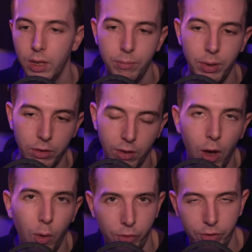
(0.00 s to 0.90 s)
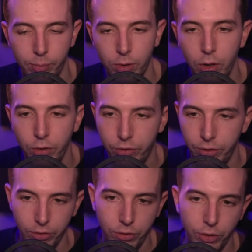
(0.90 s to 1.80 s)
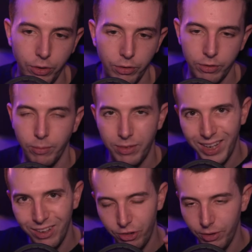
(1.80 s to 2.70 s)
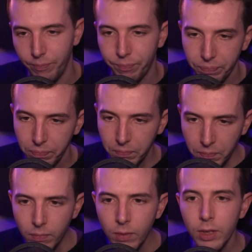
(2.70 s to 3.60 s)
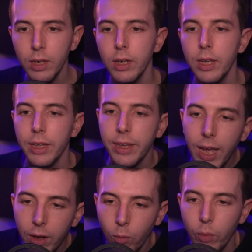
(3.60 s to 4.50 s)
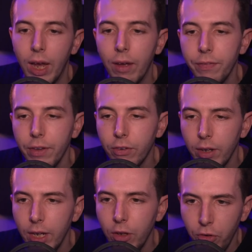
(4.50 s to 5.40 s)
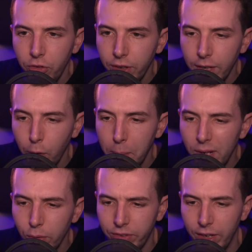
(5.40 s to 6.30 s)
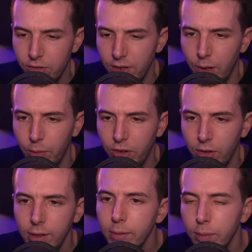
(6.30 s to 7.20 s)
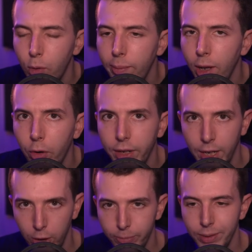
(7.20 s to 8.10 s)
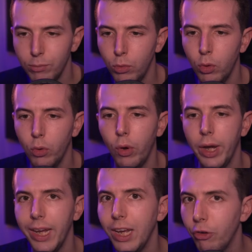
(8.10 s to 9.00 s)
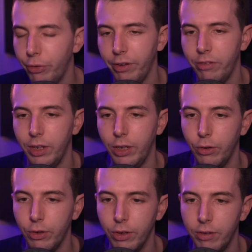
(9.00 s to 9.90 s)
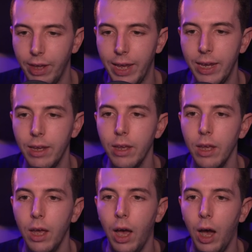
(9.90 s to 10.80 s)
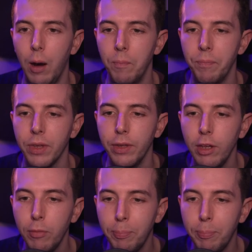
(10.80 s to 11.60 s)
but to hold some constant too, some tension. Then we have this interesting little middle section here, which is a little bit more melodic, a little bit more interesting, you could say. This